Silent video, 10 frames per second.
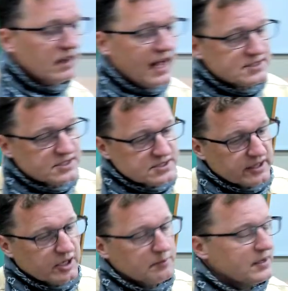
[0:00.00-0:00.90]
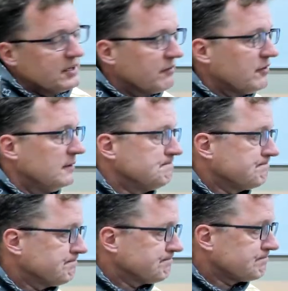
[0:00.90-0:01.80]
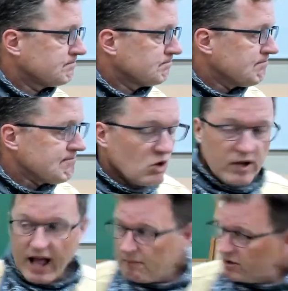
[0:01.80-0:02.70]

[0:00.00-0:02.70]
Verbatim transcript: class is a little bit different. Okay, I'm